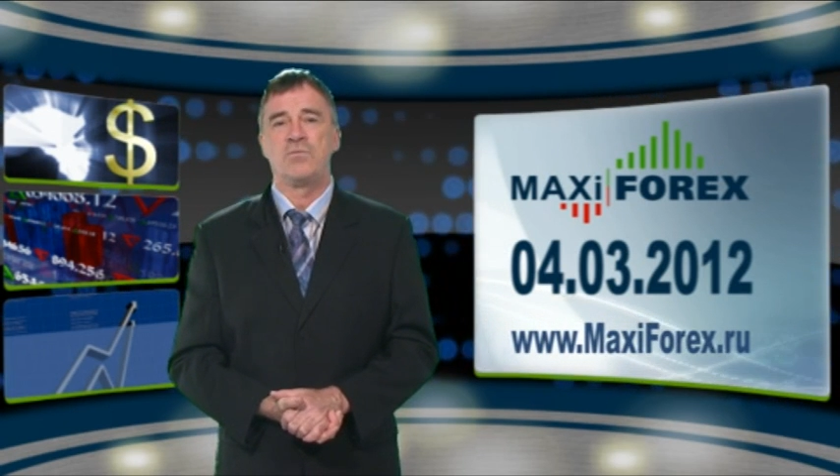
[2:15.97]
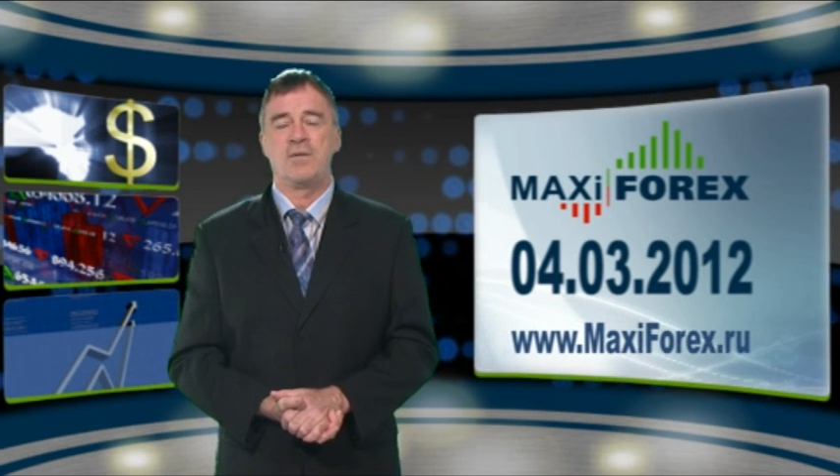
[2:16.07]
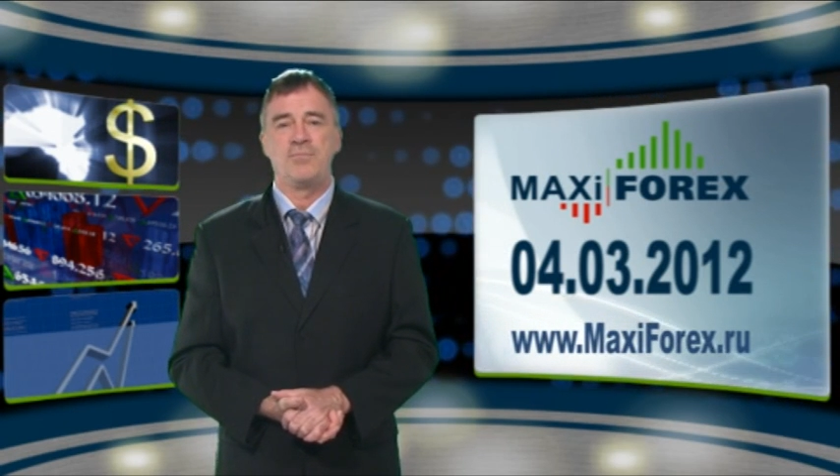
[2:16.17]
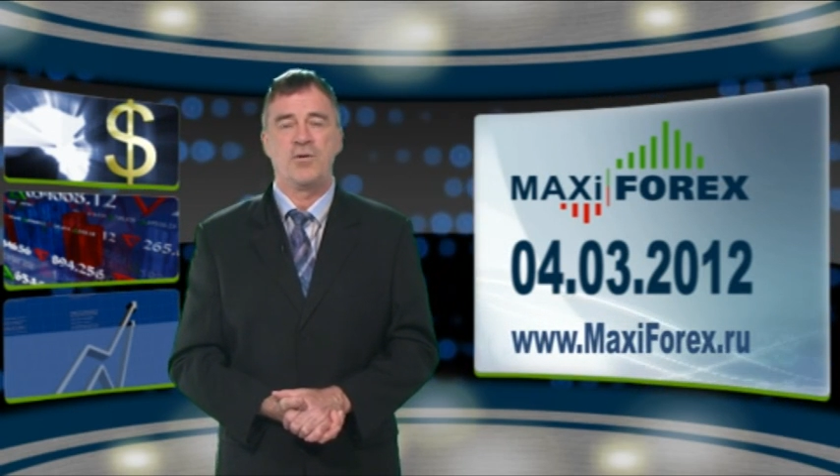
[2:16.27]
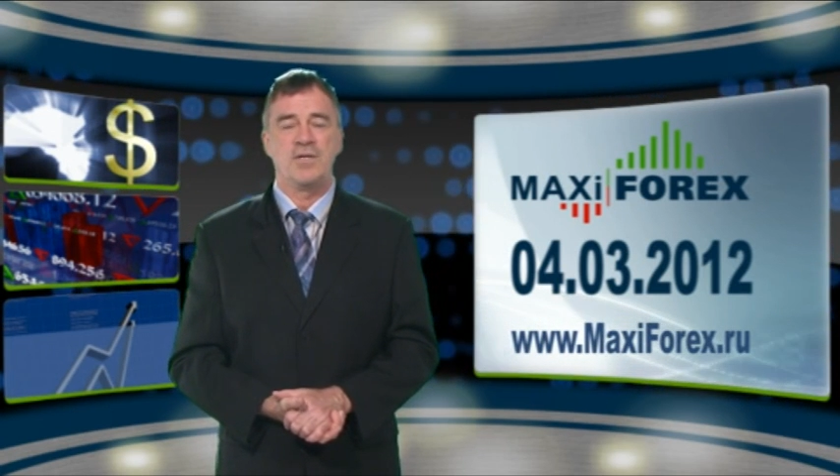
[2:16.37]

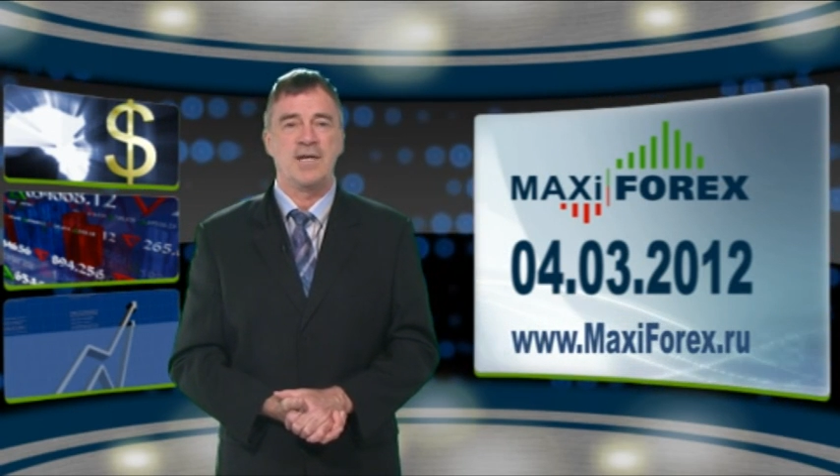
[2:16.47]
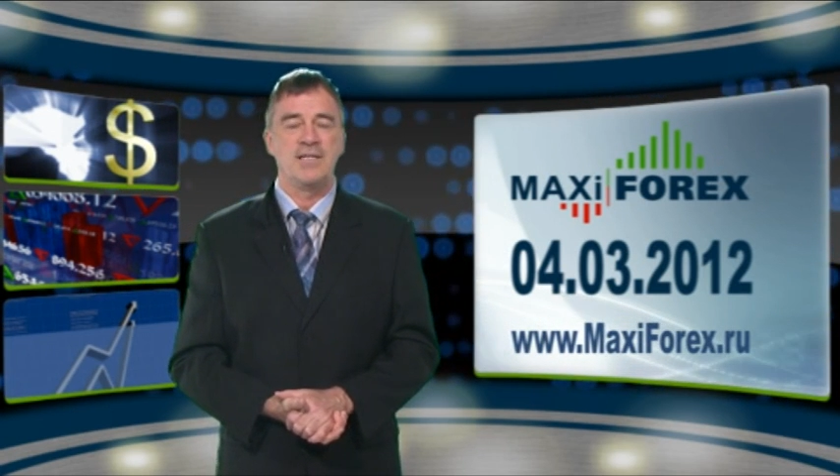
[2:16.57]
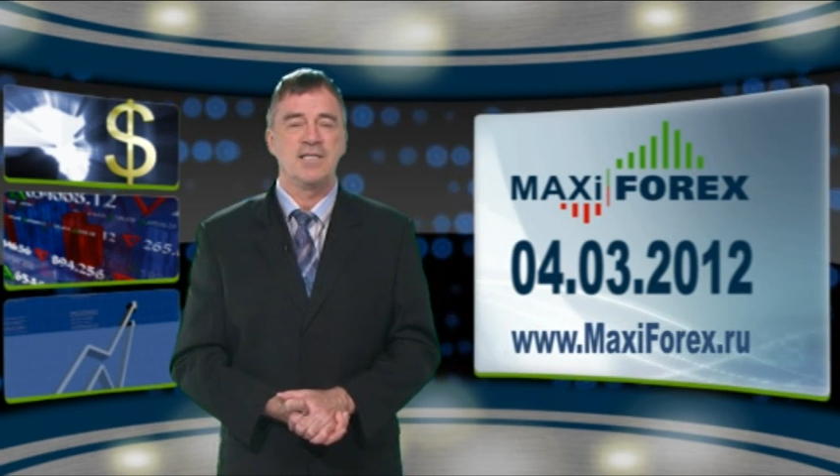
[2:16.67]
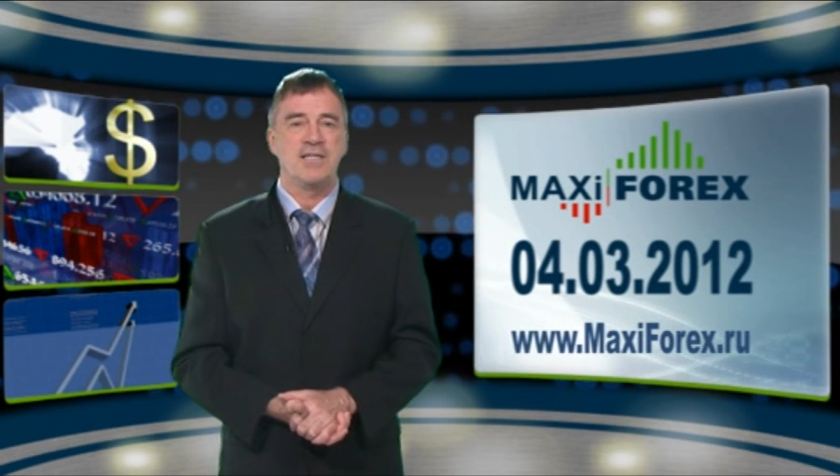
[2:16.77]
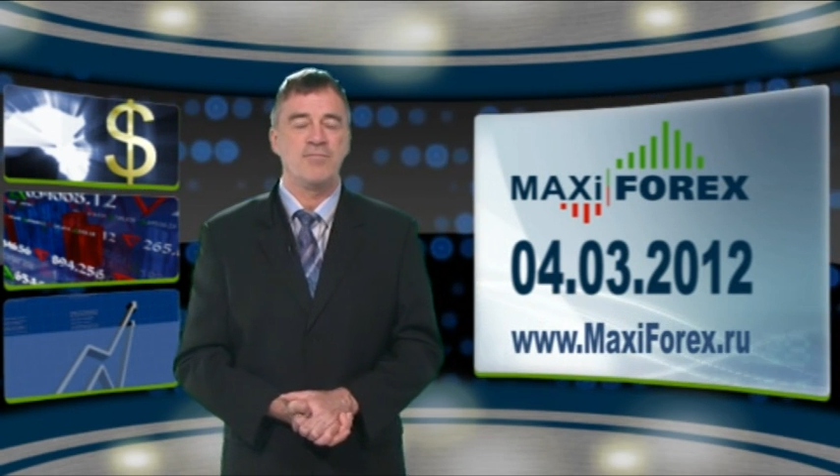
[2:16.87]

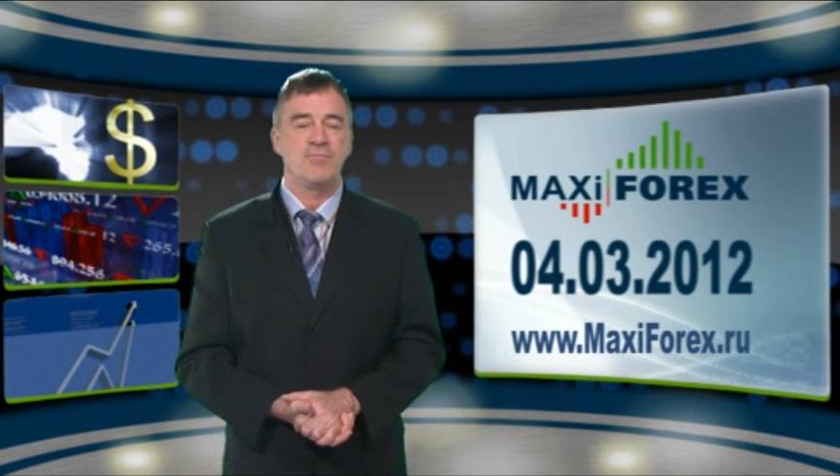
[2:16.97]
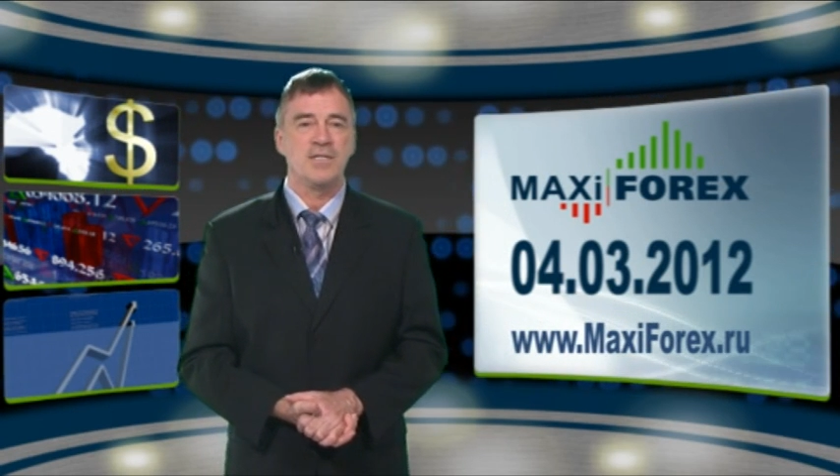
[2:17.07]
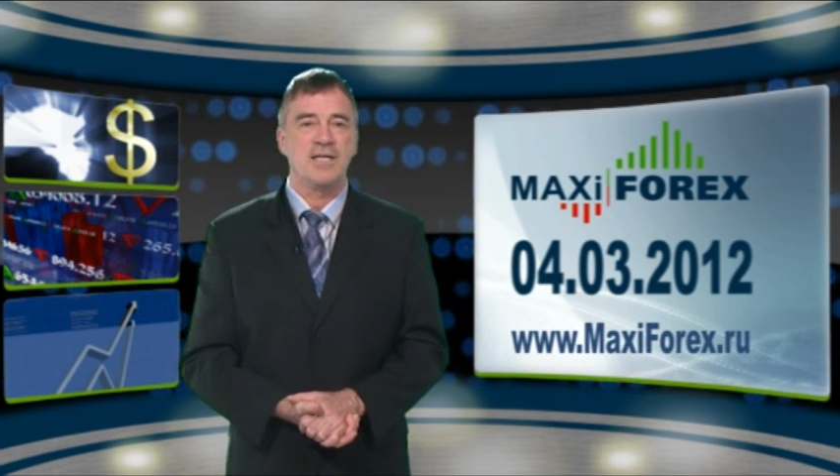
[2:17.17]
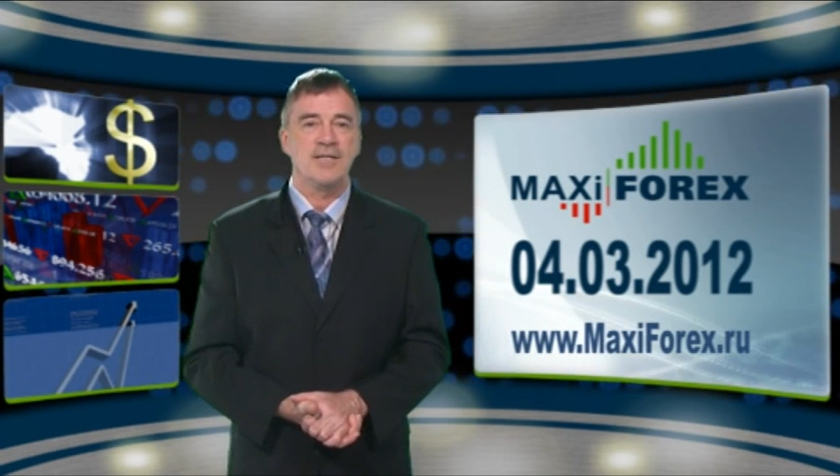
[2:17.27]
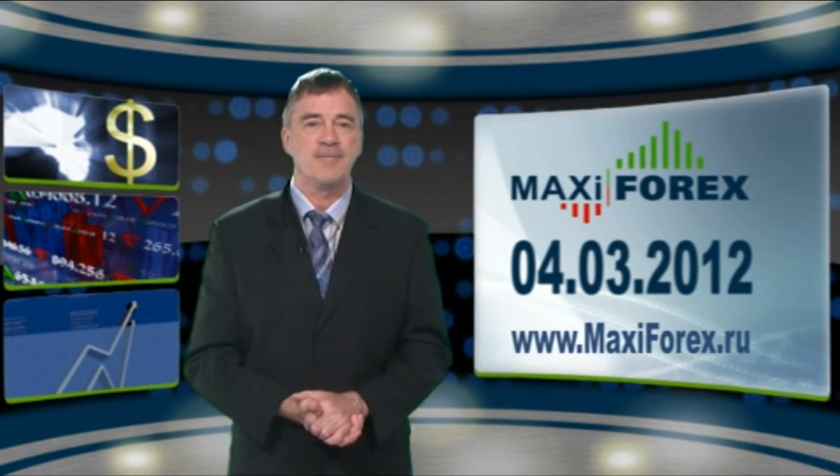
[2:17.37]

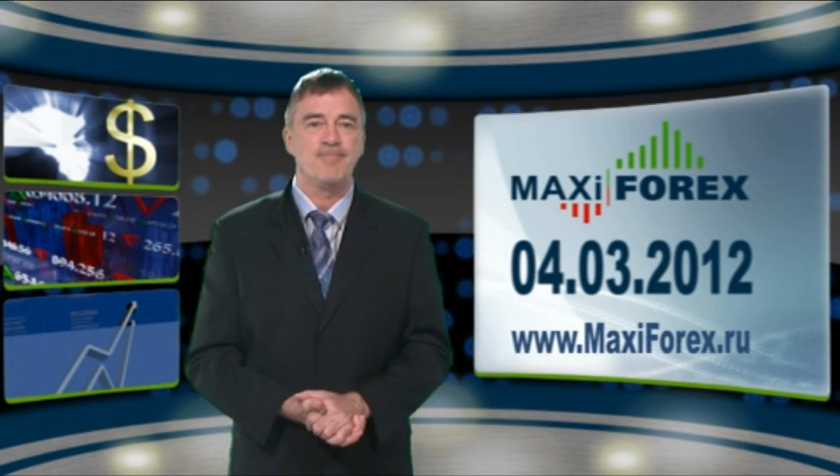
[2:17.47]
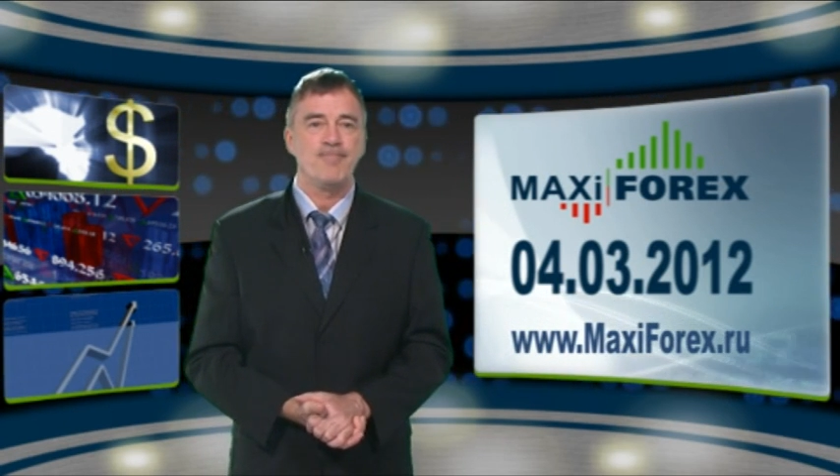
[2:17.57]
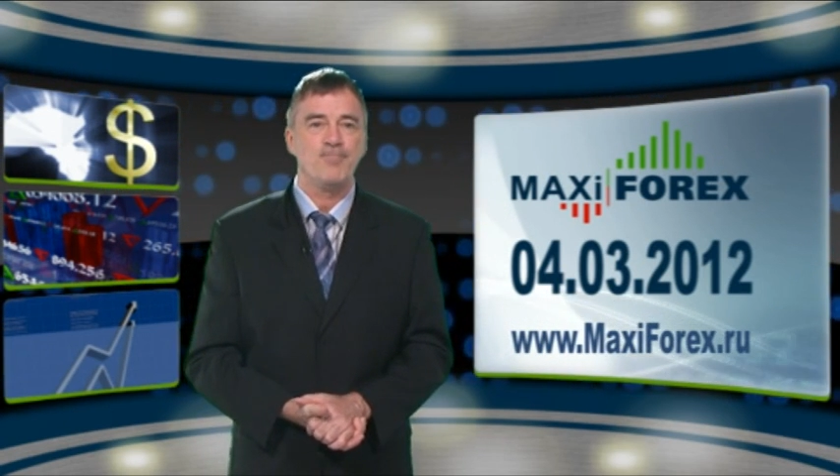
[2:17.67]
1.97%.